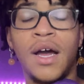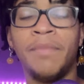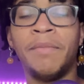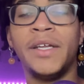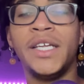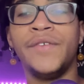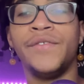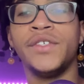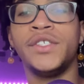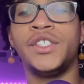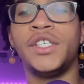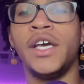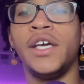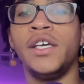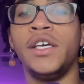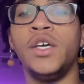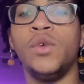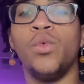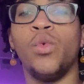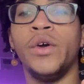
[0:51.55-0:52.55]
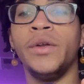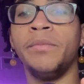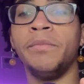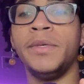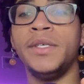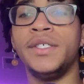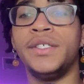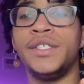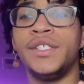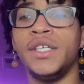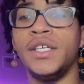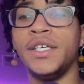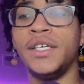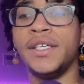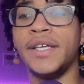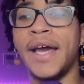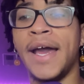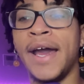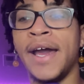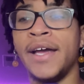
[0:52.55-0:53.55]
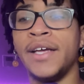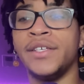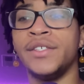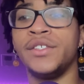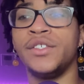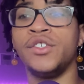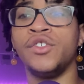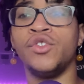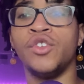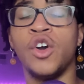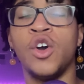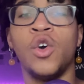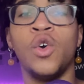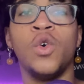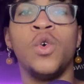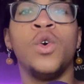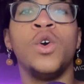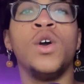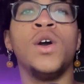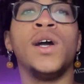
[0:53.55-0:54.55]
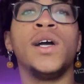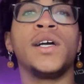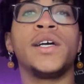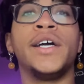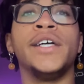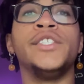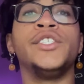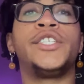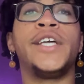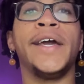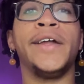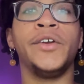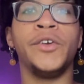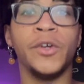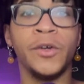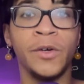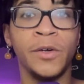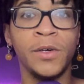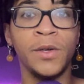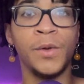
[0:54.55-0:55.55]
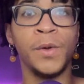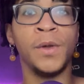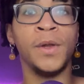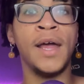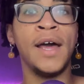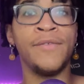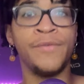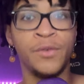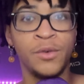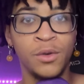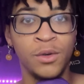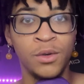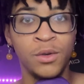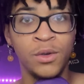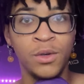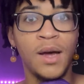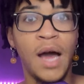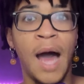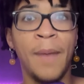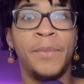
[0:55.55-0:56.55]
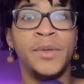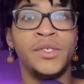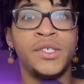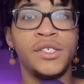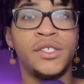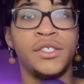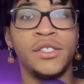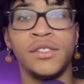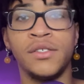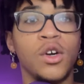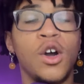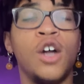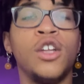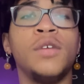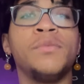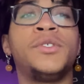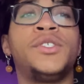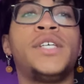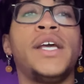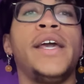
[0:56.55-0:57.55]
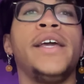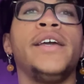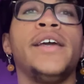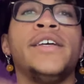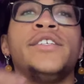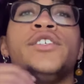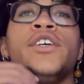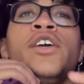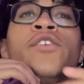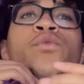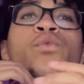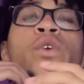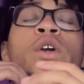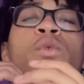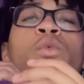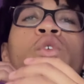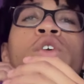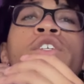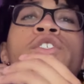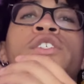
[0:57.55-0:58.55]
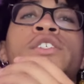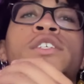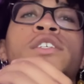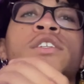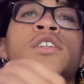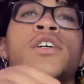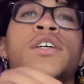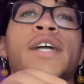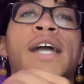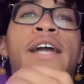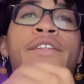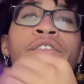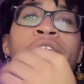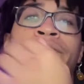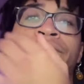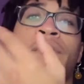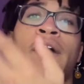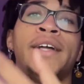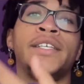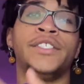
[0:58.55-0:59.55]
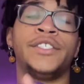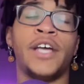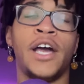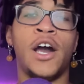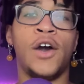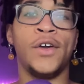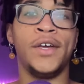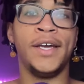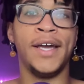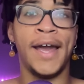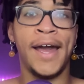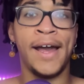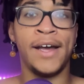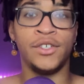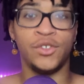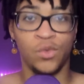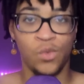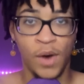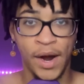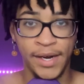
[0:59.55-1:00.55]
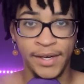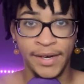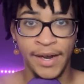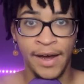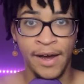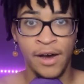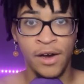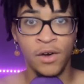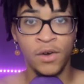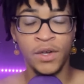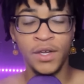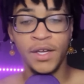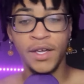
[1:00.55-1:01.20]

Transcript: I'm not even saying he wouldn't be seen as, you know, contender level opposition. All I'm saying is if we were to just look at the fight style he has right now,